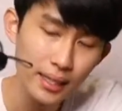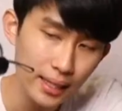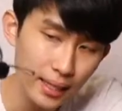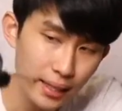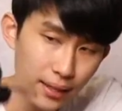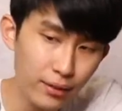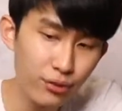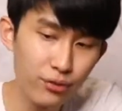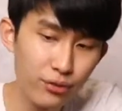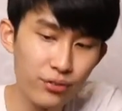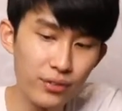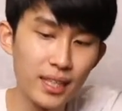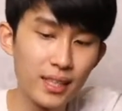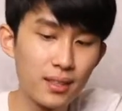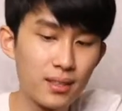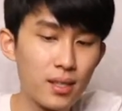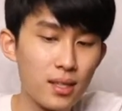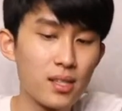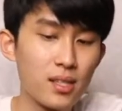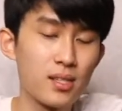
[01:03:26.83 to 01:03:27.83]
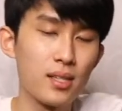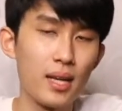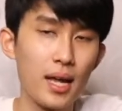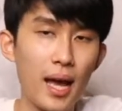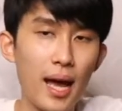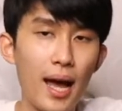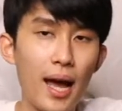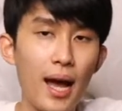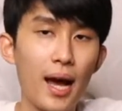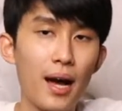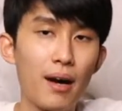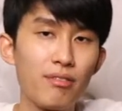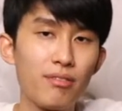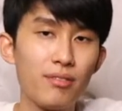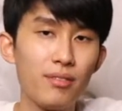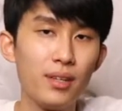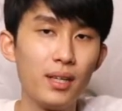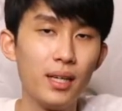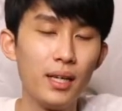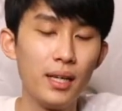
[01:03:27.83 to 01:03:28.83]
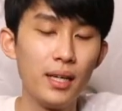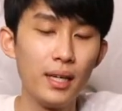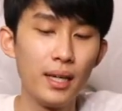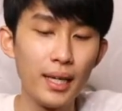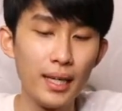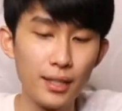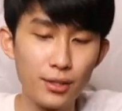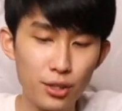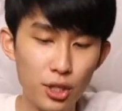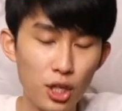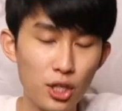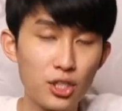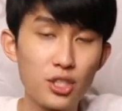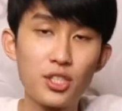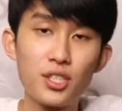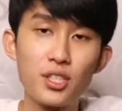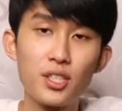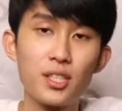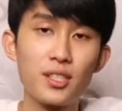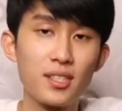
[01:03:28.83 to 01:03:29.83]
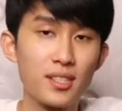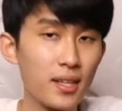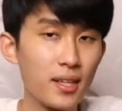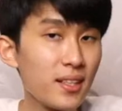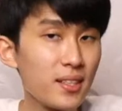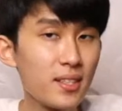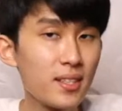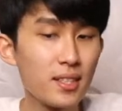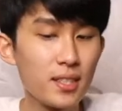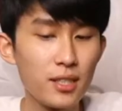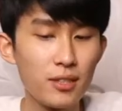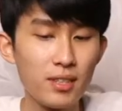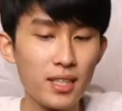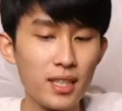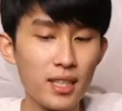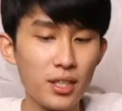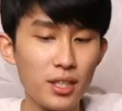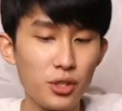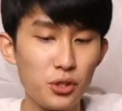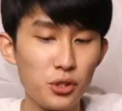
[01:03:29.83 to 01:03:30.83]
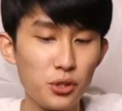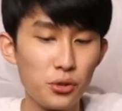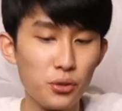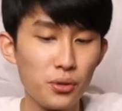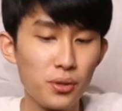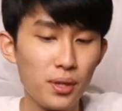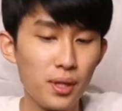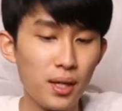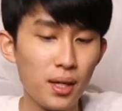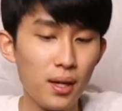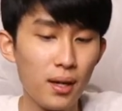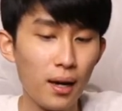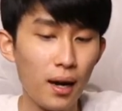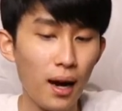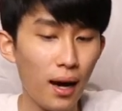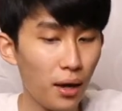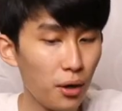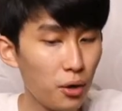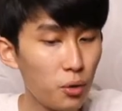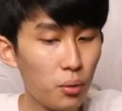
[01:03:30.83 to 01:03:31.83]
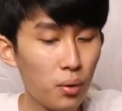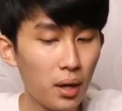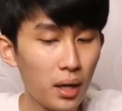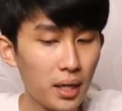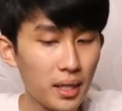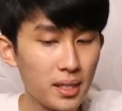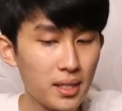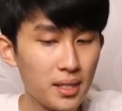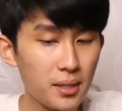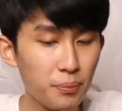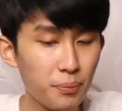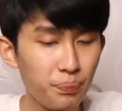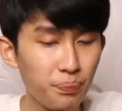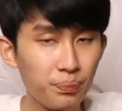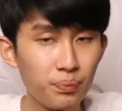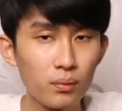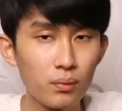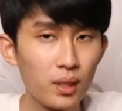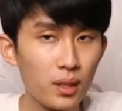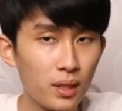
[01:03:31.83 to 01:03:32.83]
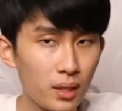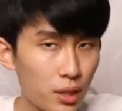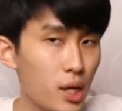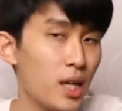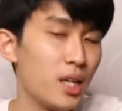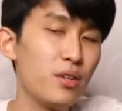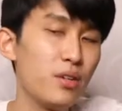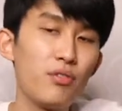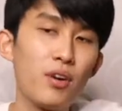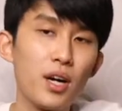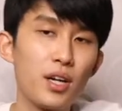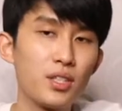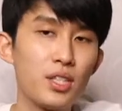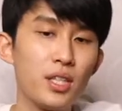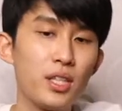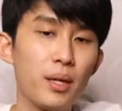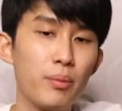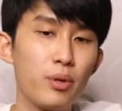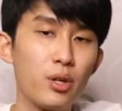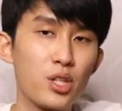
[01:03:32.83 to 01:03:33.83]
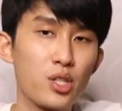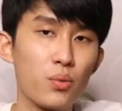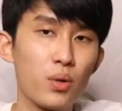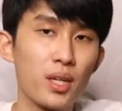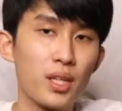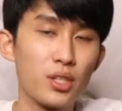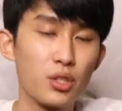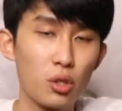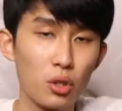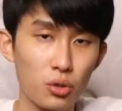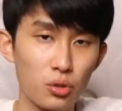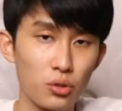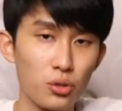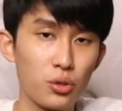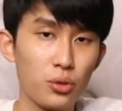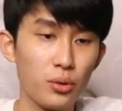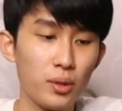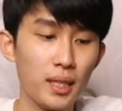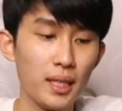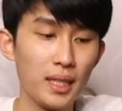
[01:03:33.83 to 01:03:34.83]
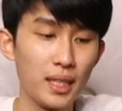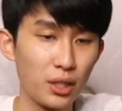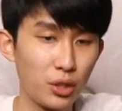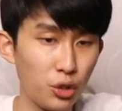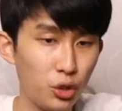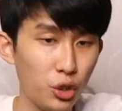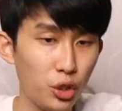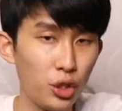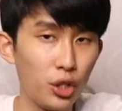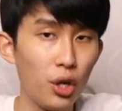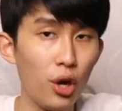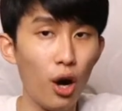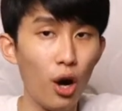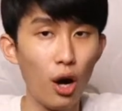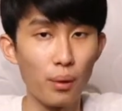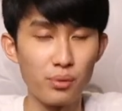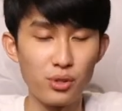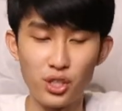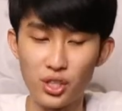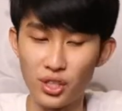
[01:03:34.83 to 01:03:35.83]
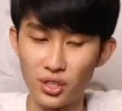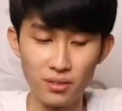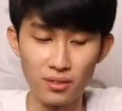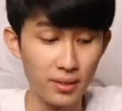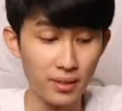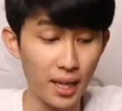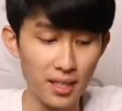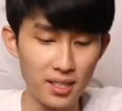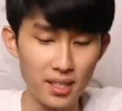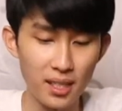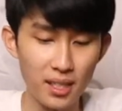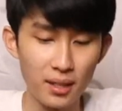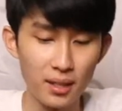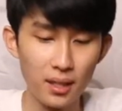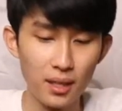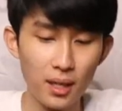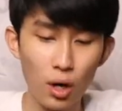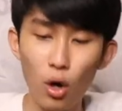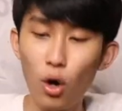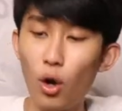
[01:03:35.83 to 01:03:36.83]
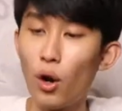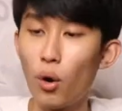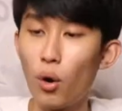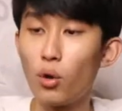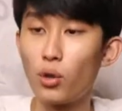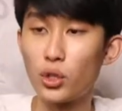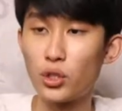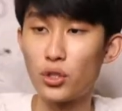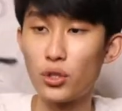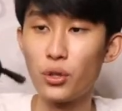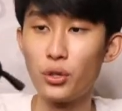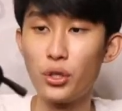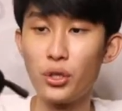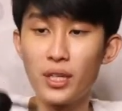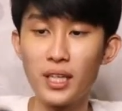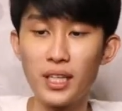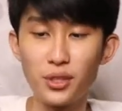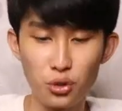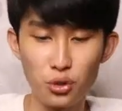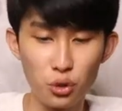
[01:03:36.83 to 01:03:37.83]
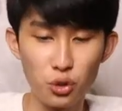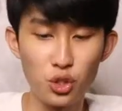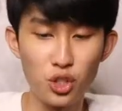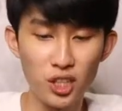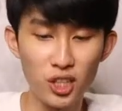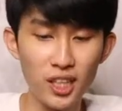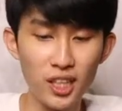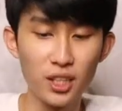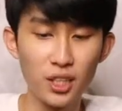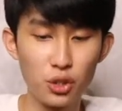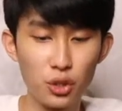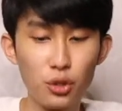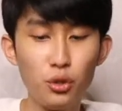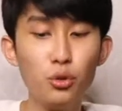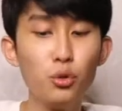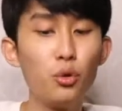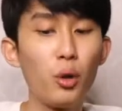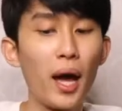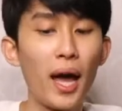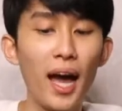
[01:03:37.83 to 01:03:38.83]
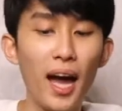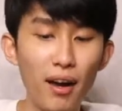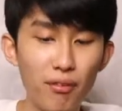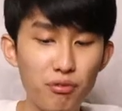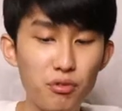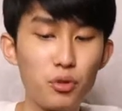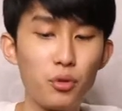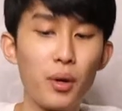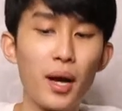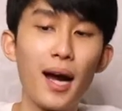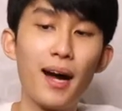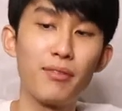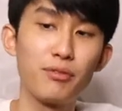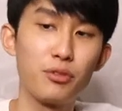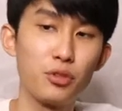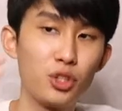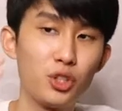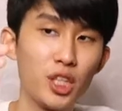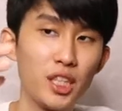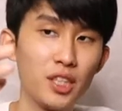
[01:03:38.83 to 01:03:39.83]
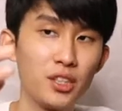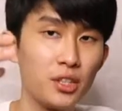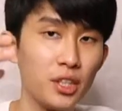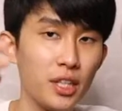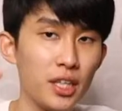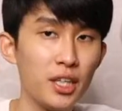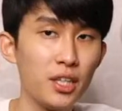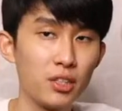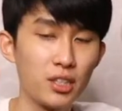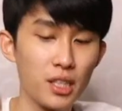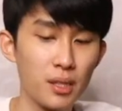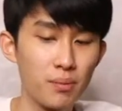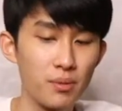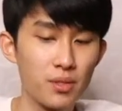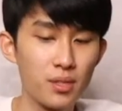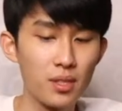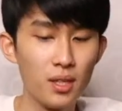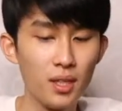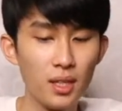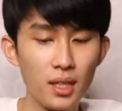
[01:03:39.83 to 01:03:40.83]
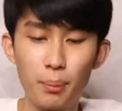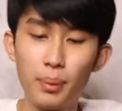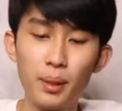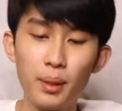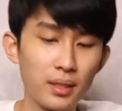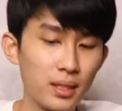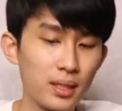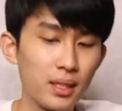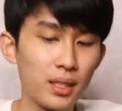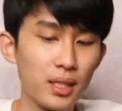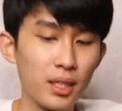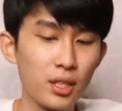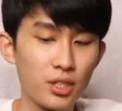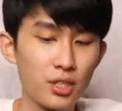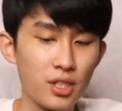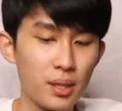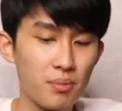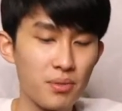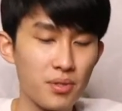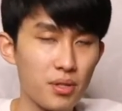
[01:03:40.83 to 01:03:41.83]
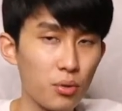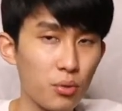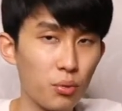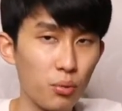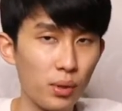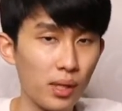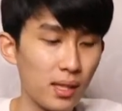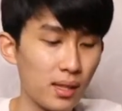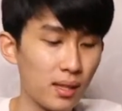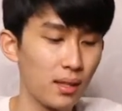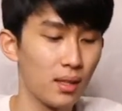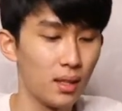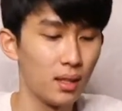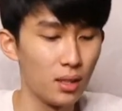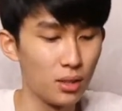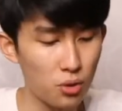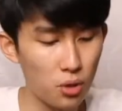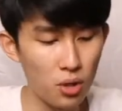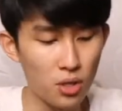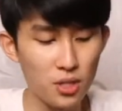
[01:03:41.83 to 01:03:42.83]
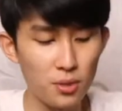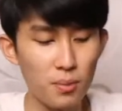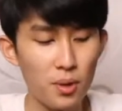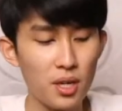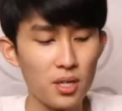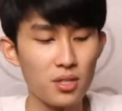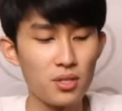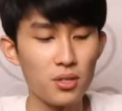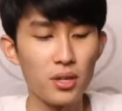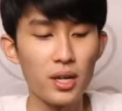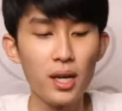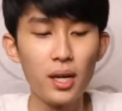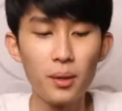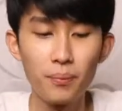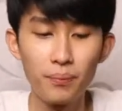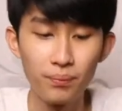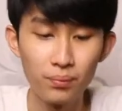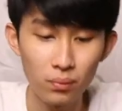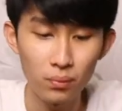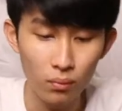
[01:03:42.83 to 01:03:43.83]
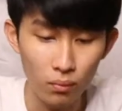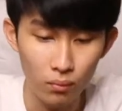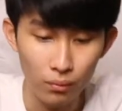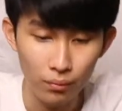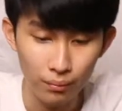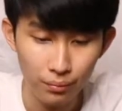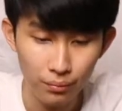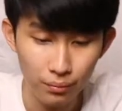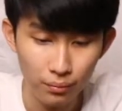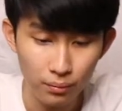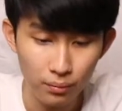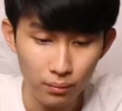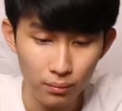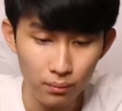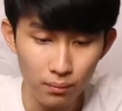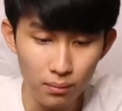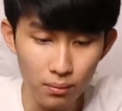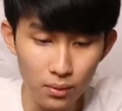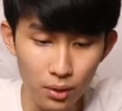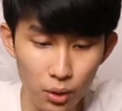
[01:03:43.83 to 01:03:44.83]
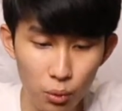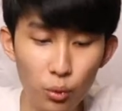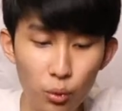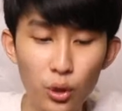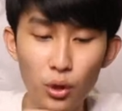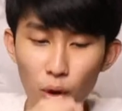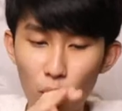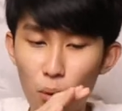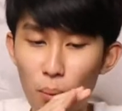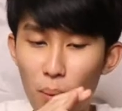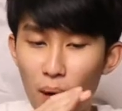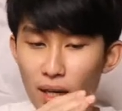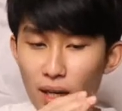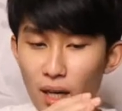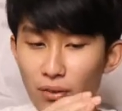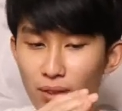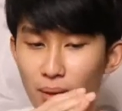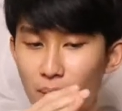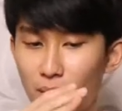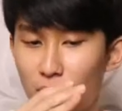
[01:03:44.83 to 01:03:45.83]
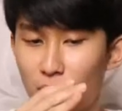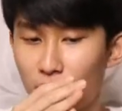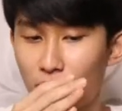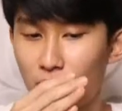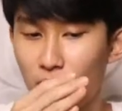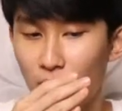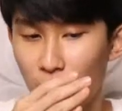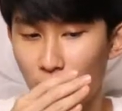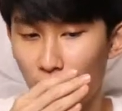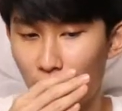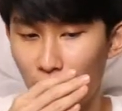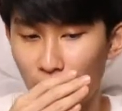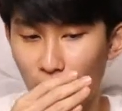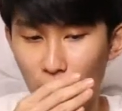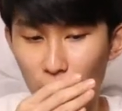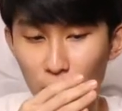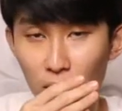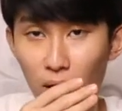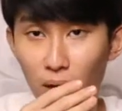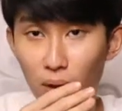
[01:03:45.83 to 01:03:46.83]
if it doesn't have a touch sensitivity issue. Otherwise, the Edifier TWS1 is also a good option. That's it. And also, you need to change. You have to change the ear tips, the built-in ear tips with the Transmart, okay? Uy, kalau Bang David masuk ke sini, wah takut.